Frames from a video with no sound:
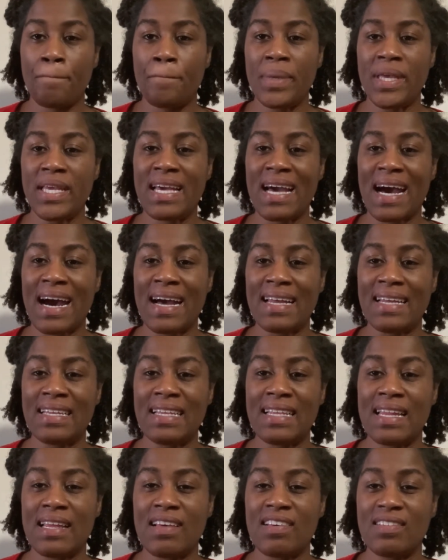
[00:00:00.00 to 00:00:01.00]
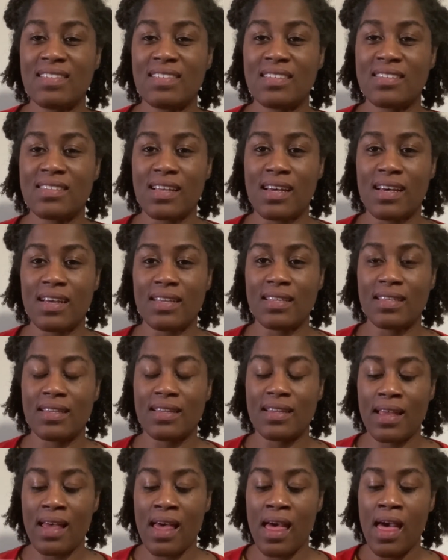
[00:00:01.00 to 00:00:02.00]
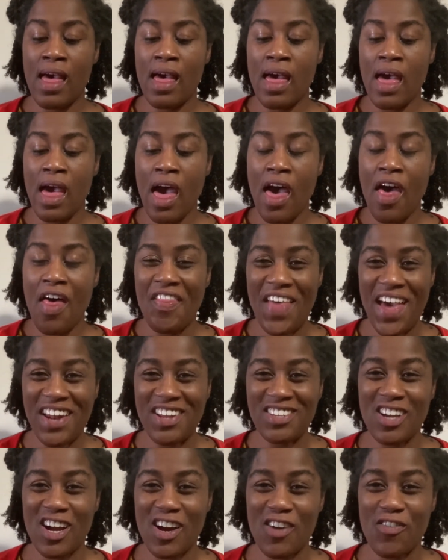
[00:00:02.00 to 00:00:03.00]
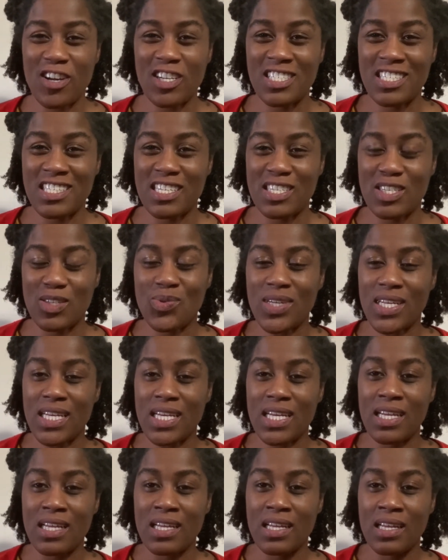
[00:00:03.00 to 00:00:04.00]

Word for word: begotten son. That is our verse this week.